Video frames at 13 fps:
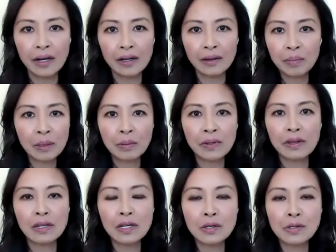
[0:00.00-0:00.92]
people in
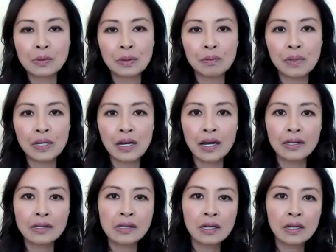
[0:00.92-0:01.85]
the newsroom,
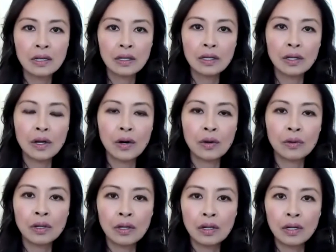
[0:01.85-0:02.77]
because, you know,